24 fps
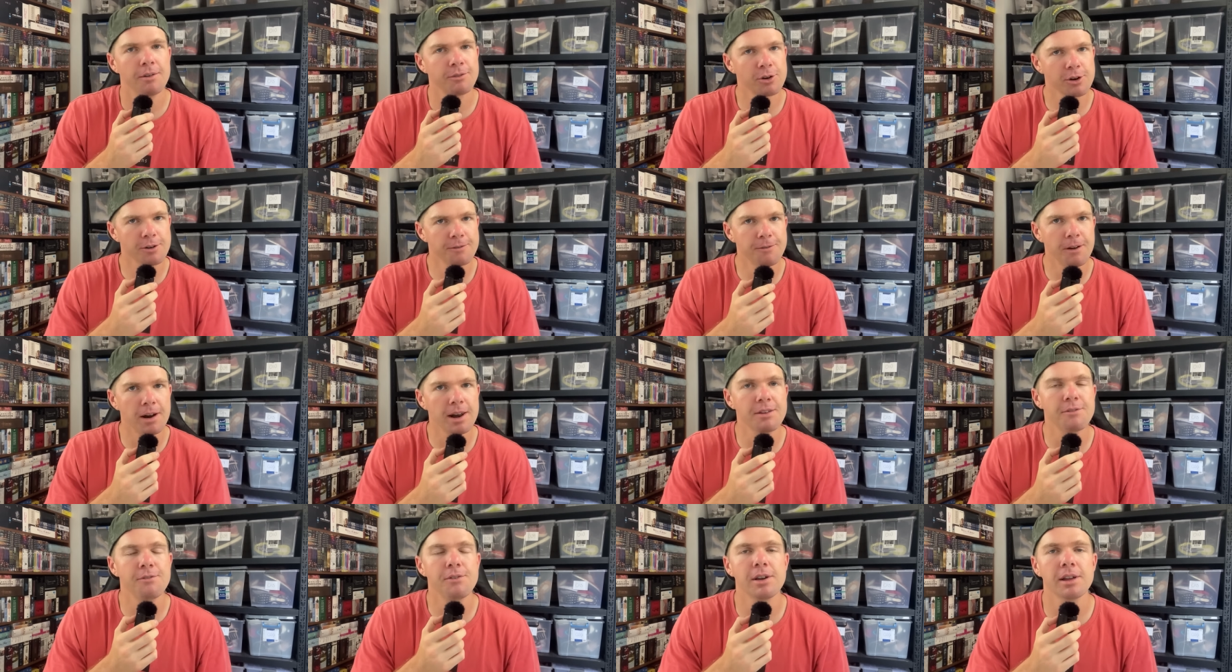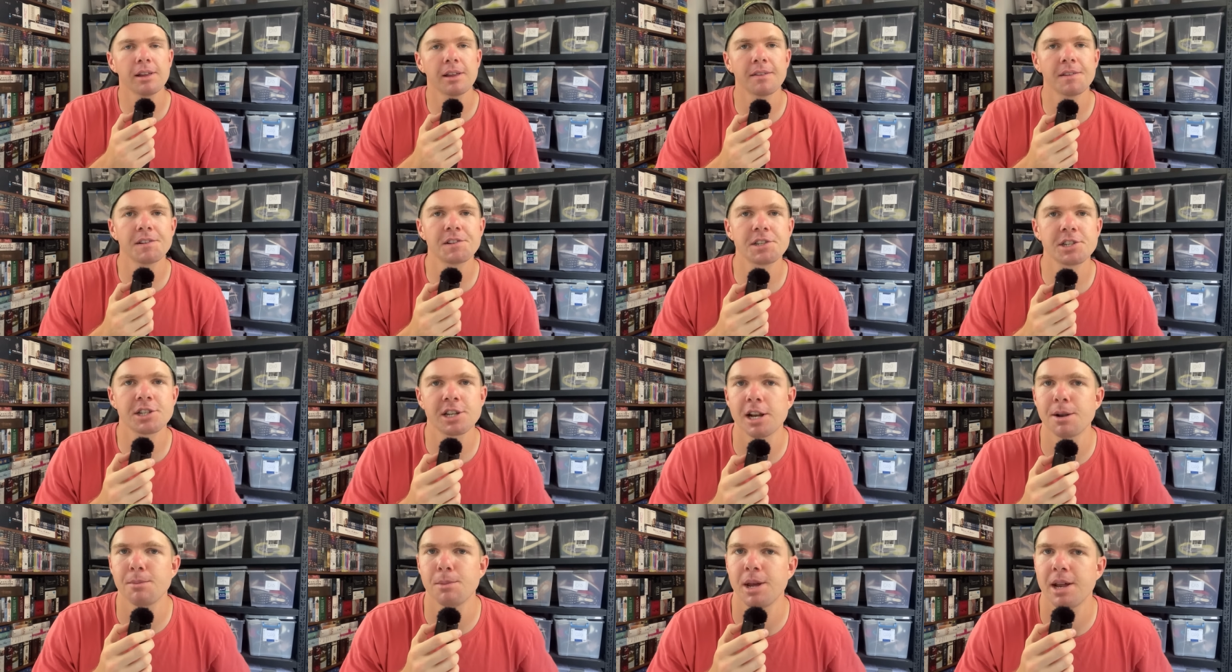I've got a funny feeling this
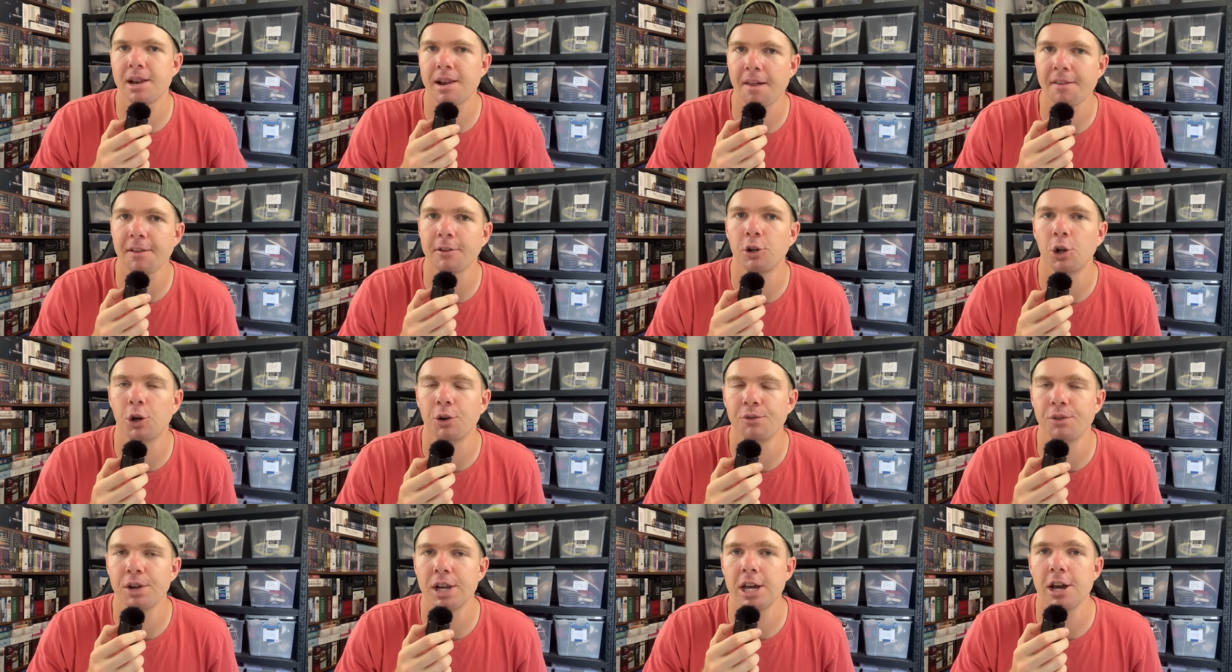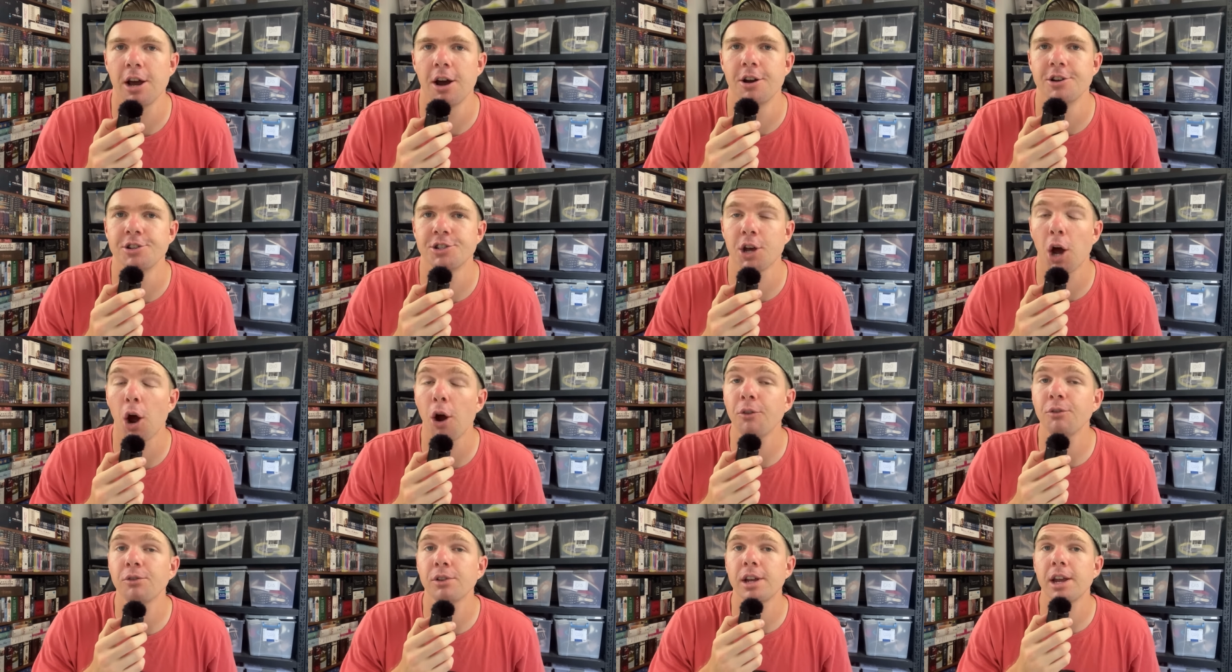is going to be another long video, so
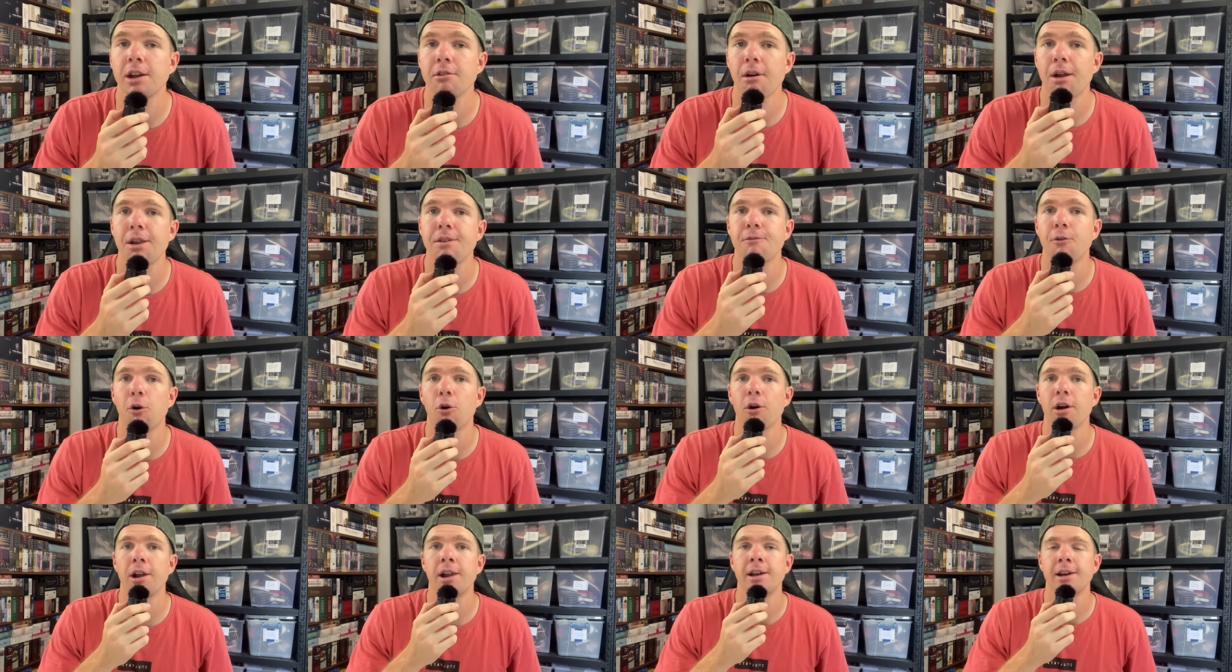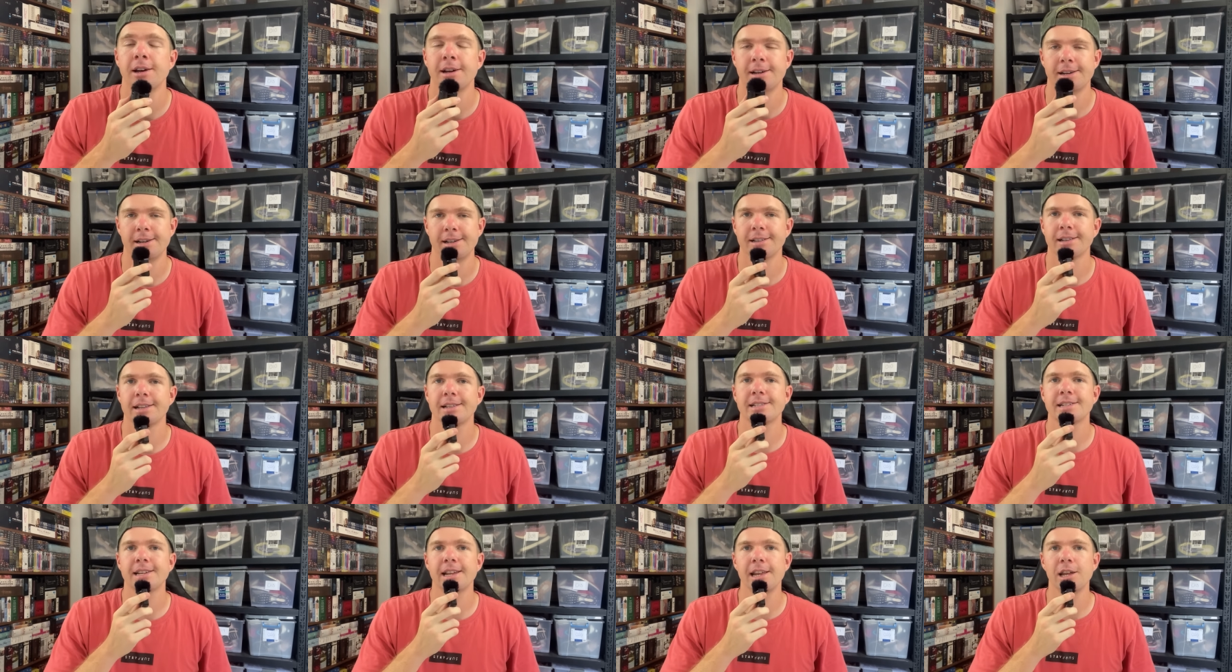hopefully you're ready for it.
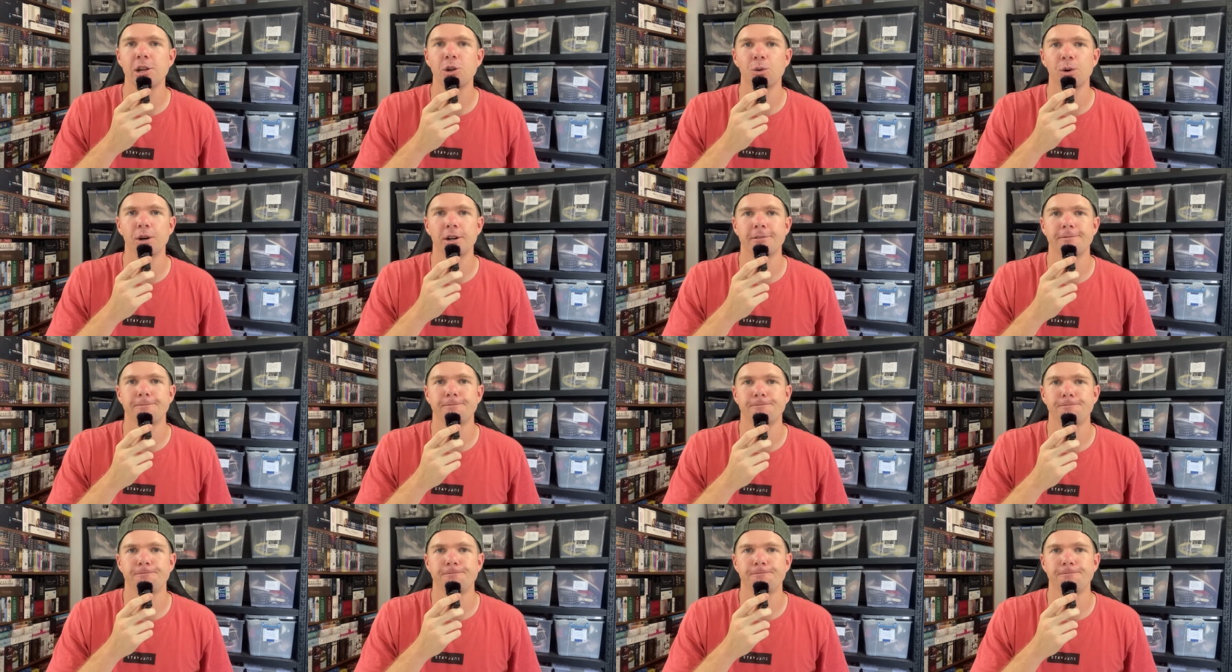Let's get into it.